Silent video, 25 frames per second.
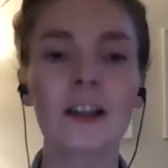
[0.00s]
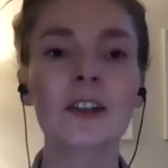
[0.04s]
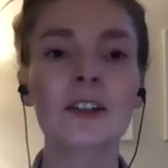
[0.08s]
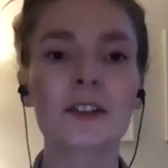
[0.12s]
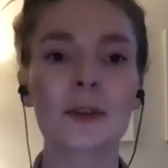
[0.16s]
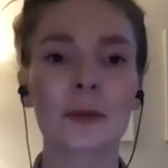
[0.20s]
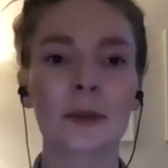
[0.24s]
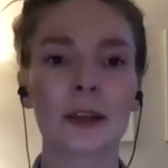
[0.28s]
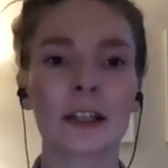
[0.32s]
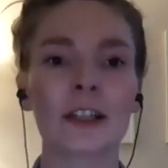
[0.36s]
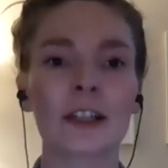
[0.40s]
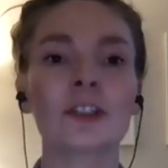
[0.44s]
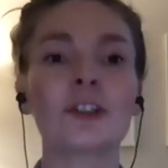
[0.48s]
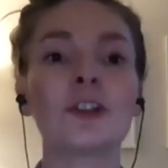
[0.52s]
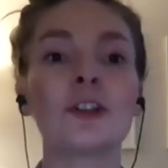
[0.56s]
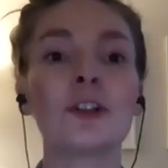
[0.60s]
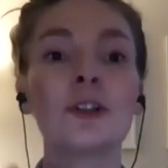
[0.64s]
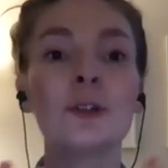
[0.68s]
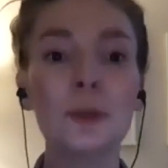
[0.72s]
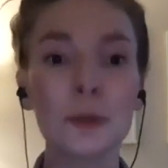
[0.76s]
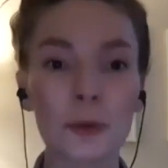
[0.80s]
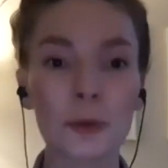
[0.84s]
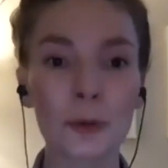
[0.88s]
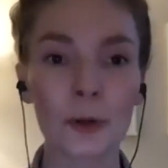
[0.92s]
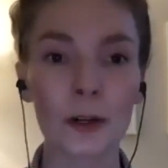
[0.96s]
so that
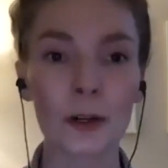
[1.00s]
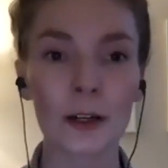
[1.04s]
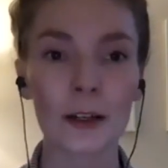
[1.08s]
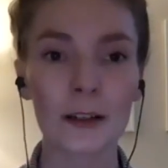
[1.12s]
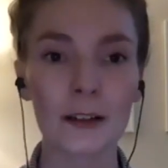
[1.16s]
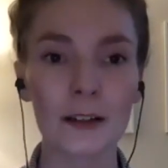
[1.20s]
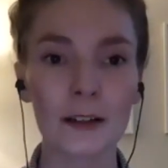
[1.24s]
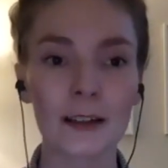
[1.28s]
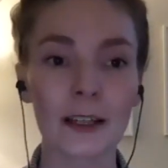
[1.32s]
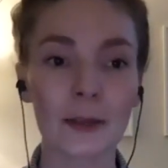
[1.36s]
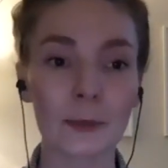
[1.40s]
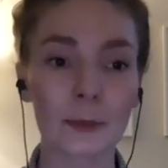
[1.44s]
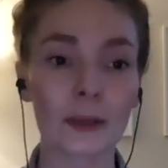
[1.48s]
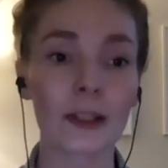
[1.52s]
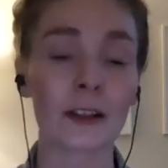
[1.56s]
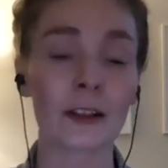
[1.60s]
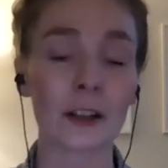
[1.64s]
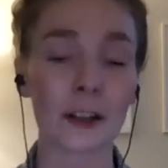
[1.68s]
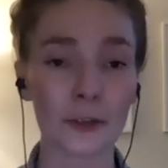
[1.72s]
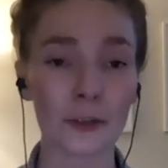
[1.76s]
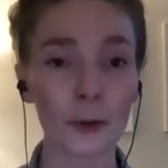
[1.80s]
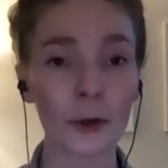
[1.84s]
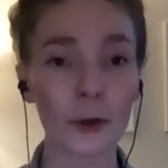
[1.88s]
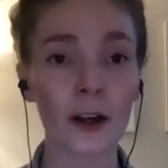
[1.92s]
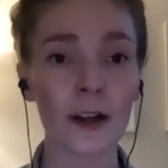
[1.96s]
you can be the
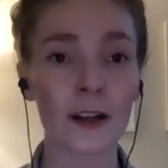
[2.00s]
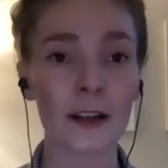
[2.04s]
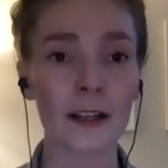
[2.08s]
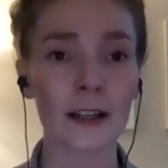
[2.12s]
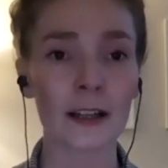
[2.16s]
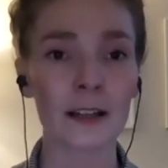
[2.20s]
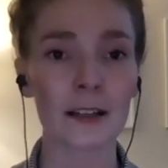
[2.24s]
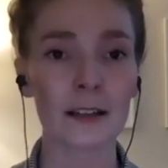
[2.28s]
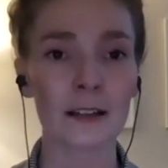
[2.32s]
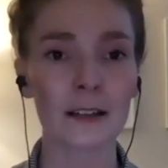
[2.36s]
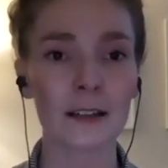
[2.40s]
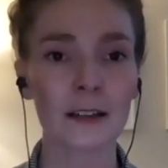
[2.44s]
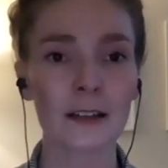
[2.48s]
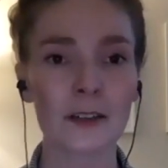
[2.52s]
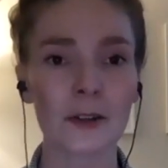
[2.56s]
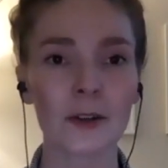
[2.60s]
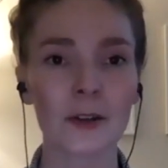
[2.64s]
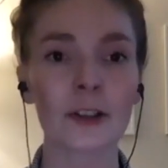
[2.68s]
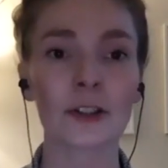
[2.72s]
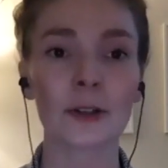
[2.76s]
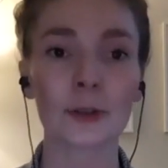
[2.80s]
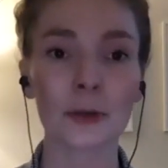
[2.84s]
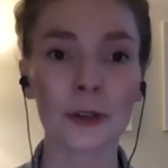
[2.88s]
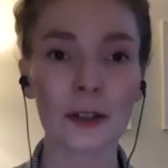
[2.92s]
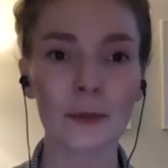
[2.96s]
authority, so
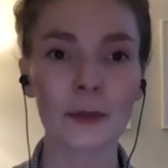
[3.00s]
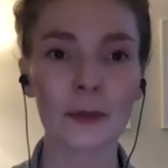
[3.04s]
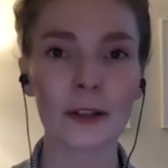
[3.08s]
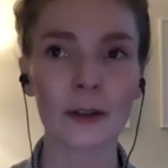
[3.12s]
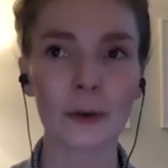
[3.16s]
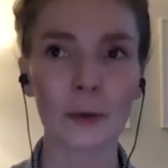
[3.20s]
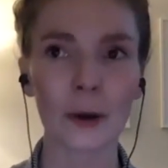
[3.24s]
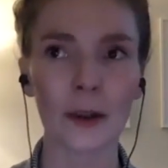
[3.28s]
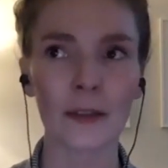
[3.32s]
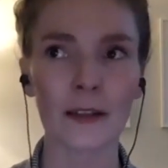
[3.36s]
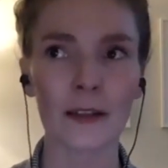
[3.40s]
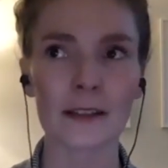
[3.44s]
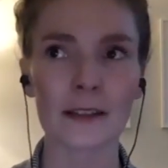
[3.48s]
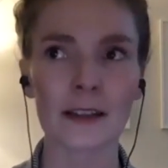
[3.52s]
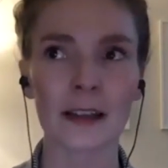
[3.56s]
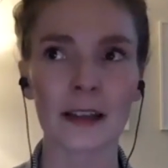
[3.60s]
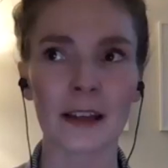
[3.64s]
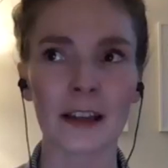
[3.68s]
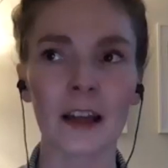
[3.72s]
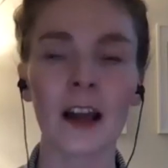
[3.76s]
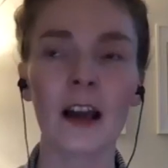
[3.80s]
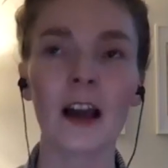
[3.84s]
that you can be the one that's like,